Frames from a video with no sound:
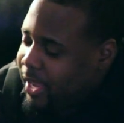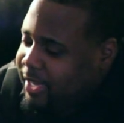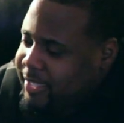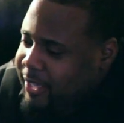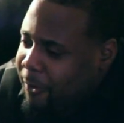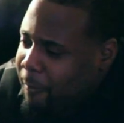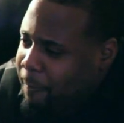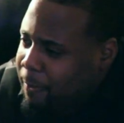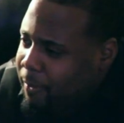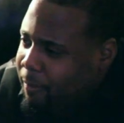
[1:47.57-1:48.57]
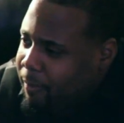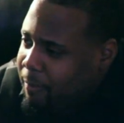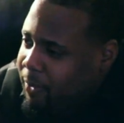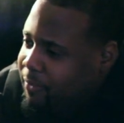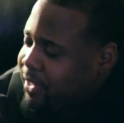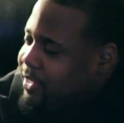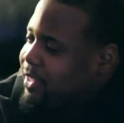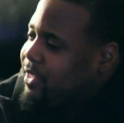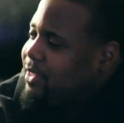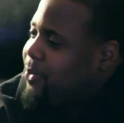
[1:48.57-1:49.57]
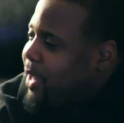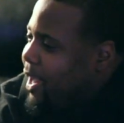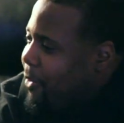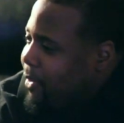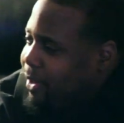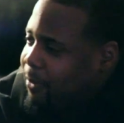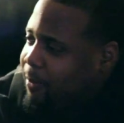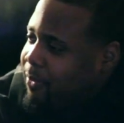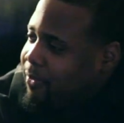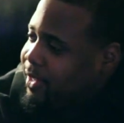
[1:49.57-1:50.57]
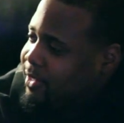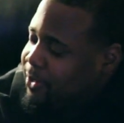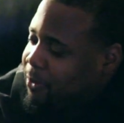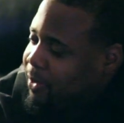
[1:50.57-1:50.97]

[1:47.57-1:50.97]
And mm. so moving into this new era that we're moving into,